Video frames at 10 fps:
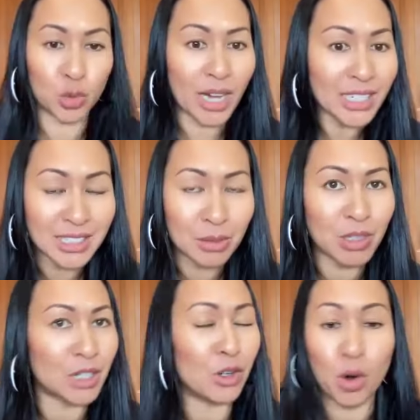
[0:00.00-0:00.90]
try
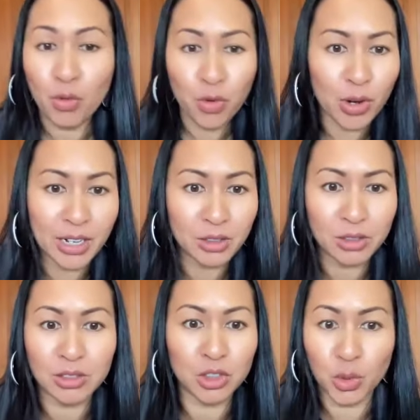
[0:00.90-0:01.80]
something, go for it.
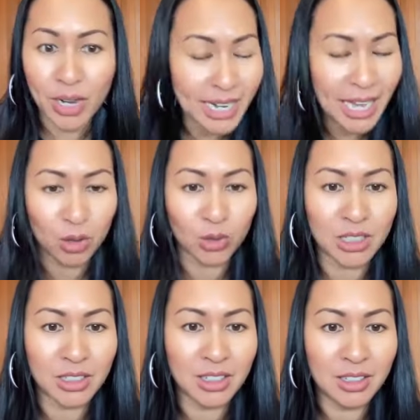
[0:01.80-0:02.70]
Try it out.